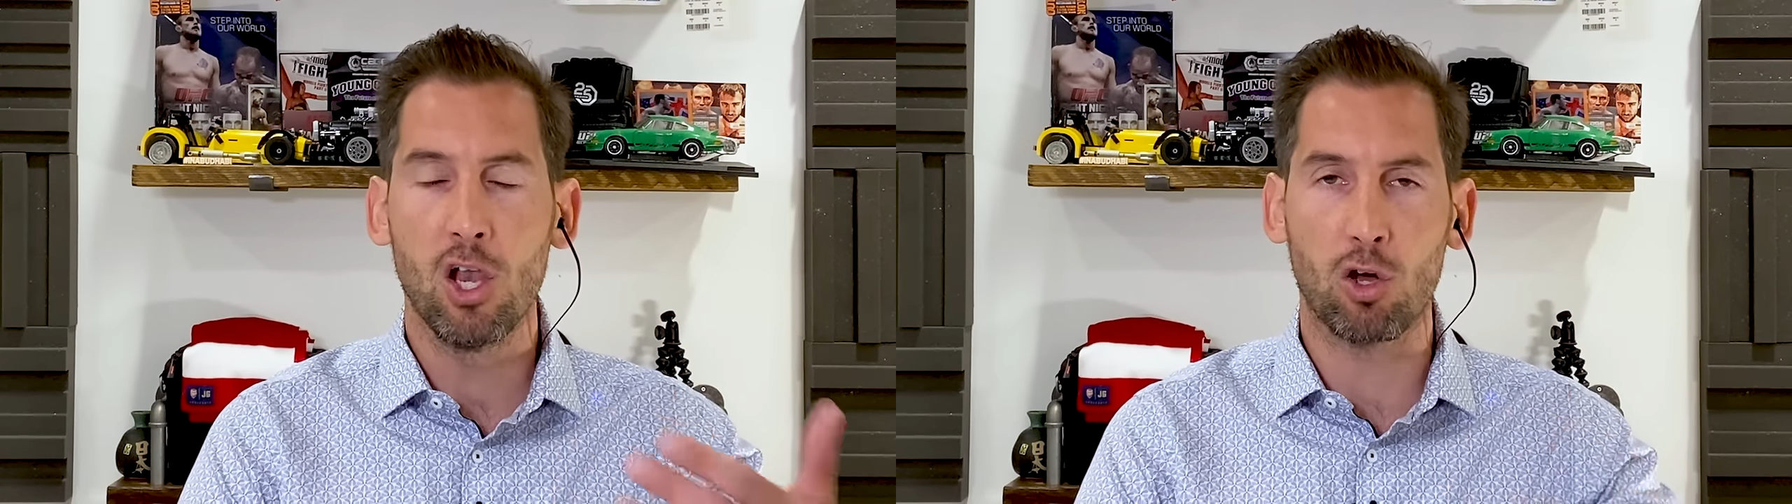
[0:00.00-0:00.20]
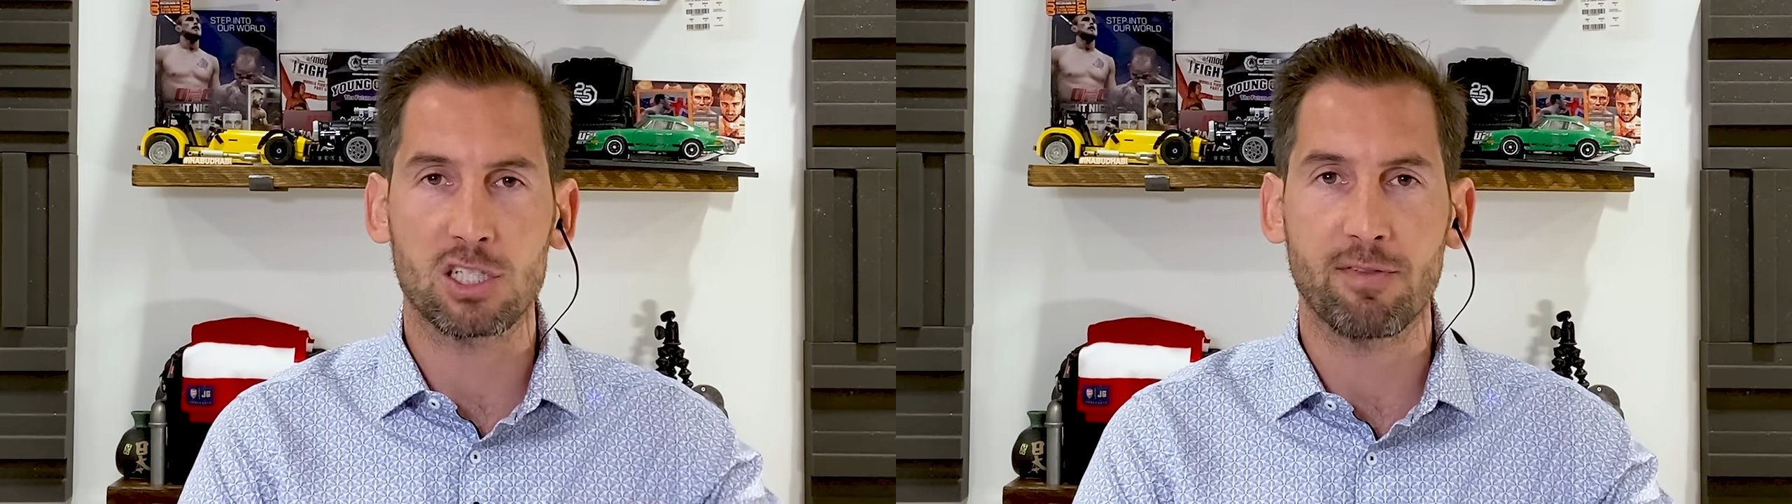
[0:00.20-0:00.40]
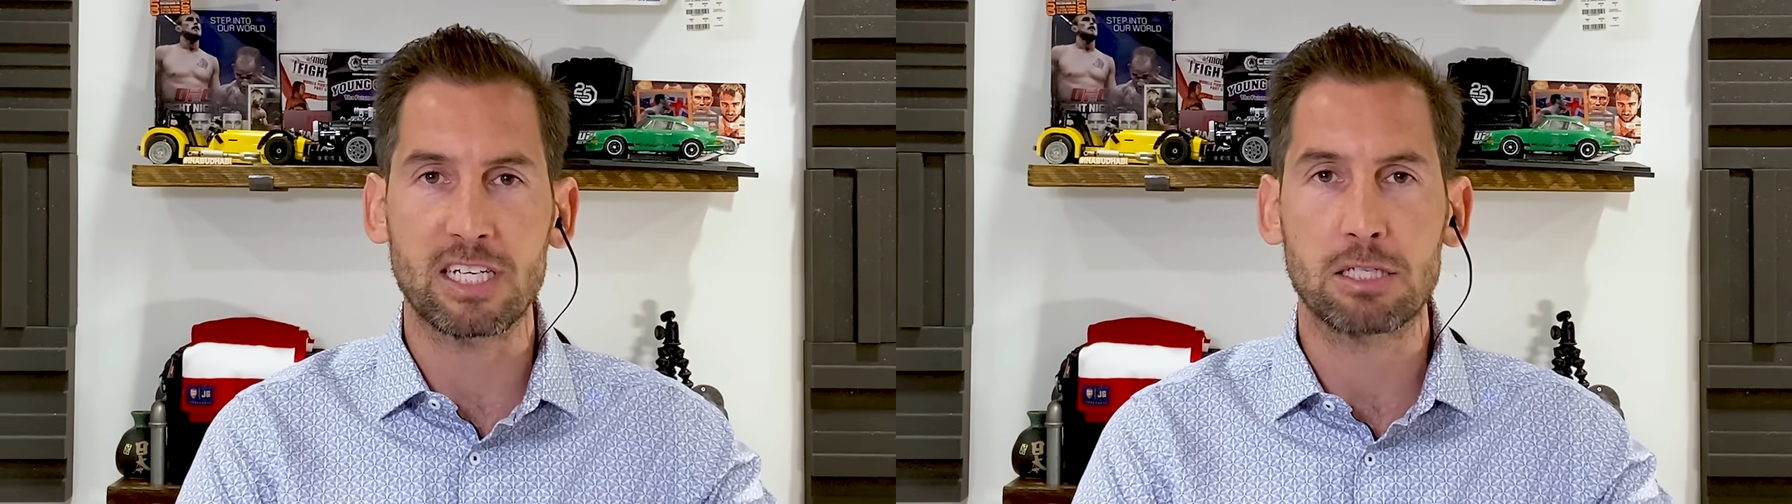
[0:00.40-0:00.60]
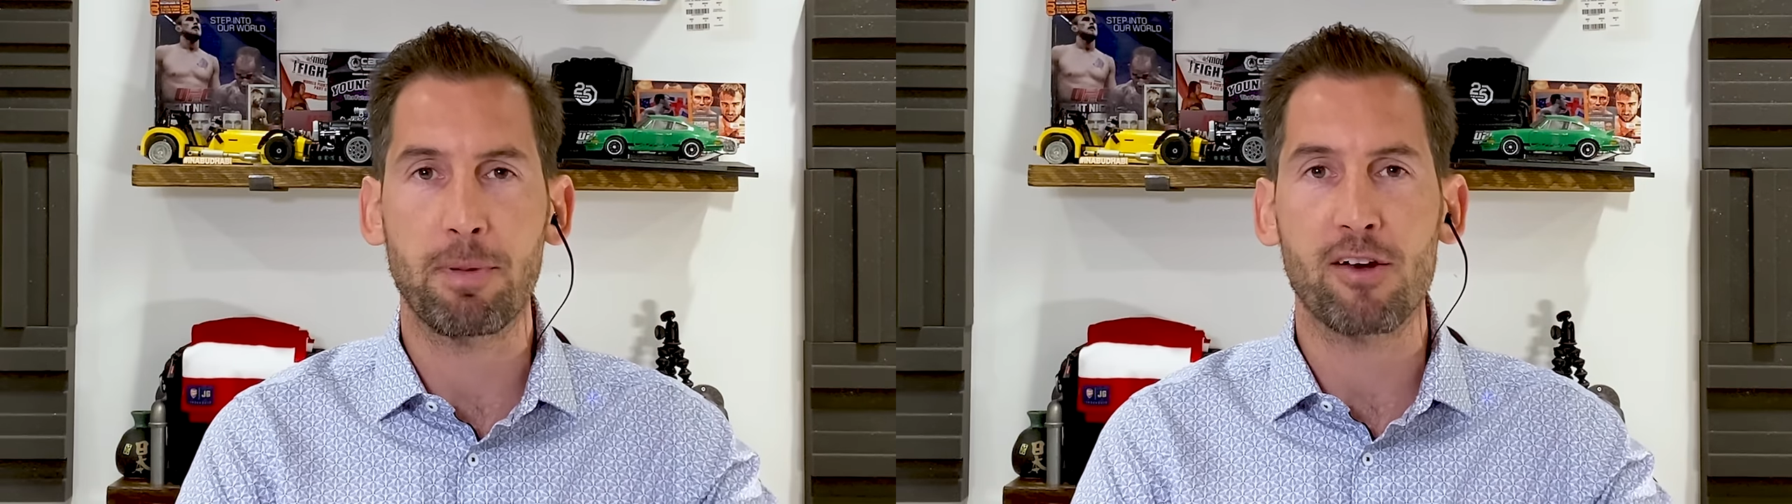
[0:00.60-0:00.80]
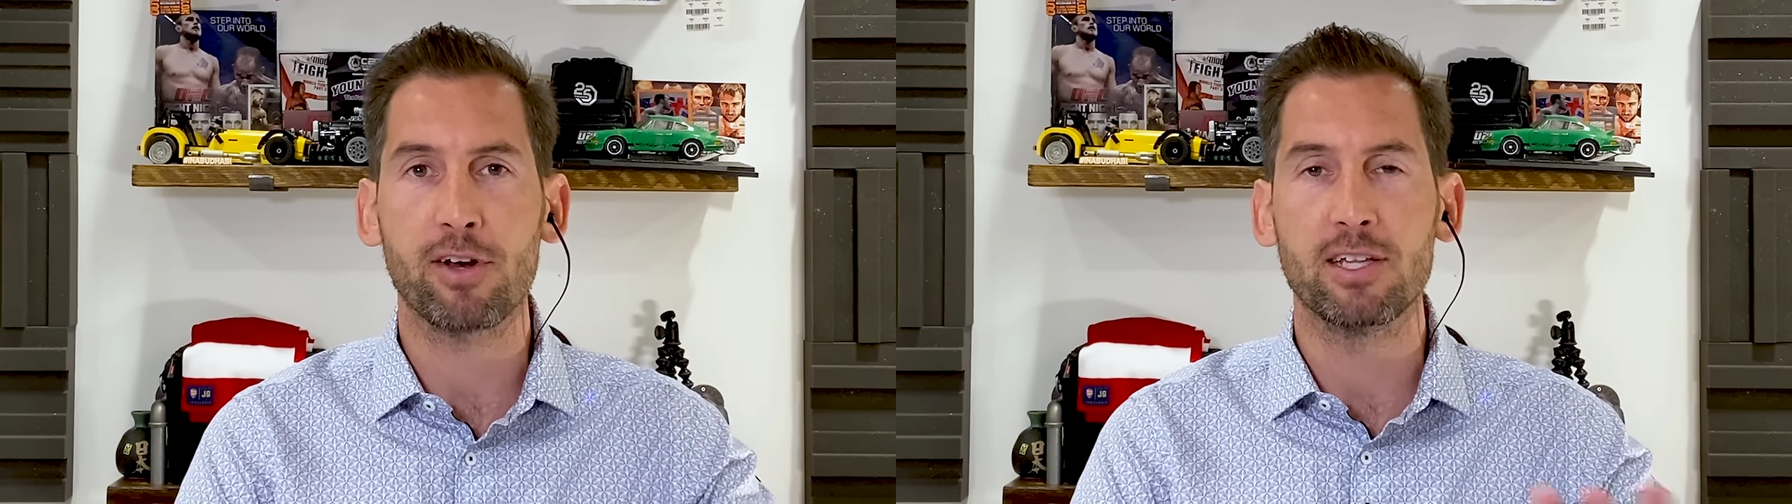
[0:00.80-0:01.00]
lots of
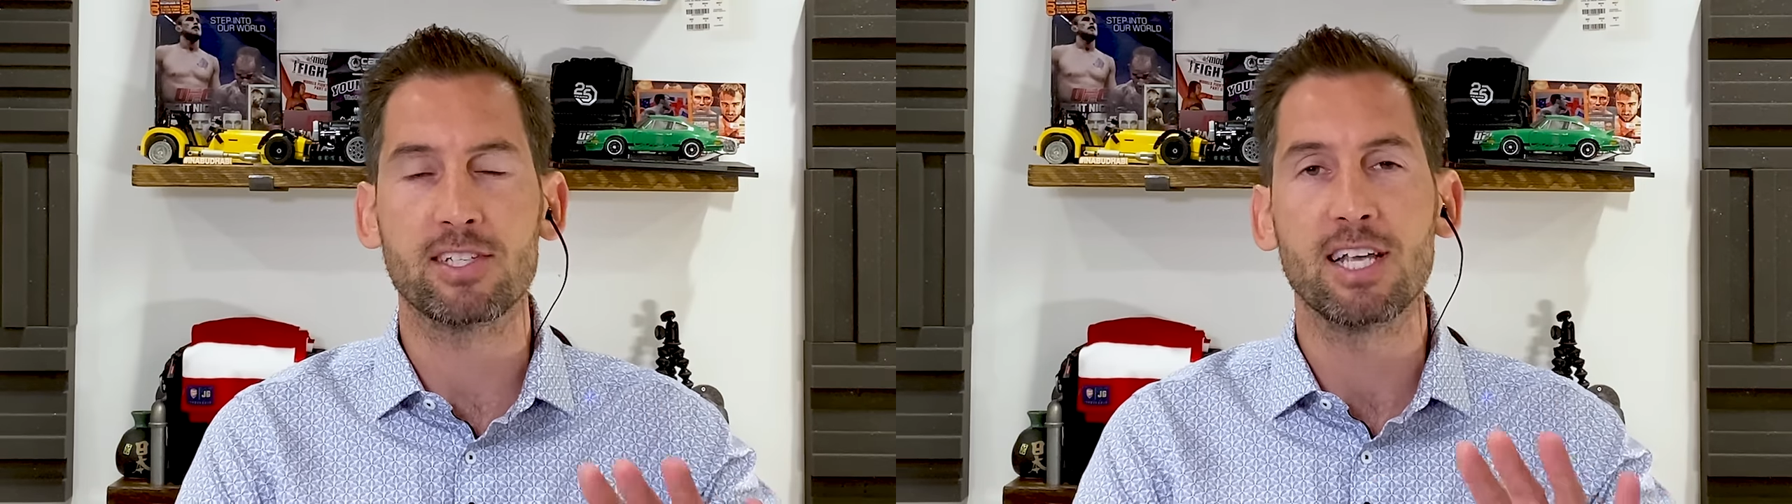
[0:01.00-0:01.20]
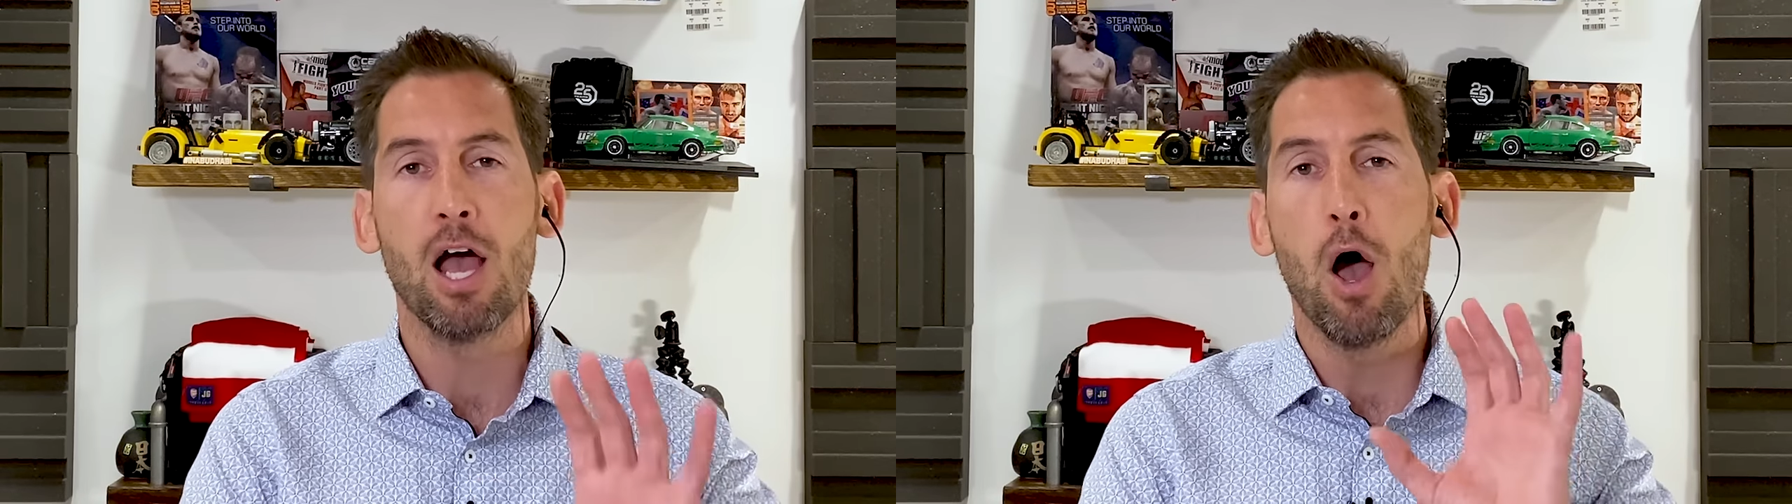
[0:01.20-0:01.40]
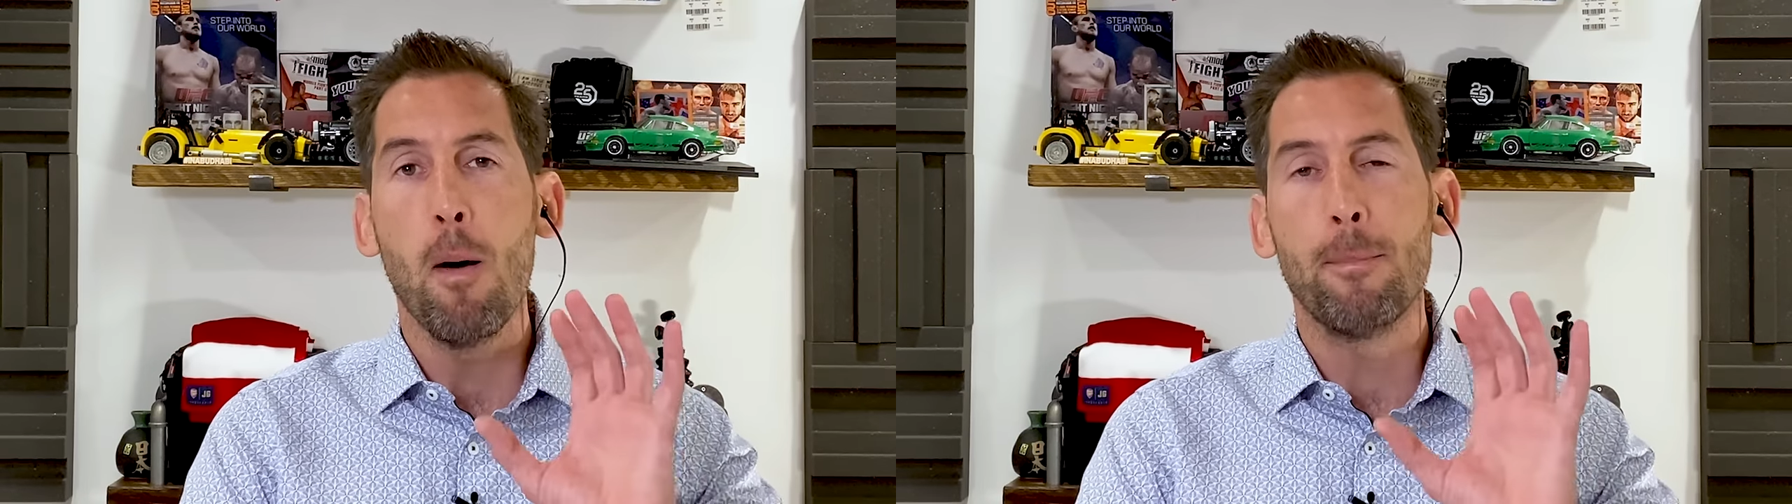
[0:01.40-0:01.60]
experience.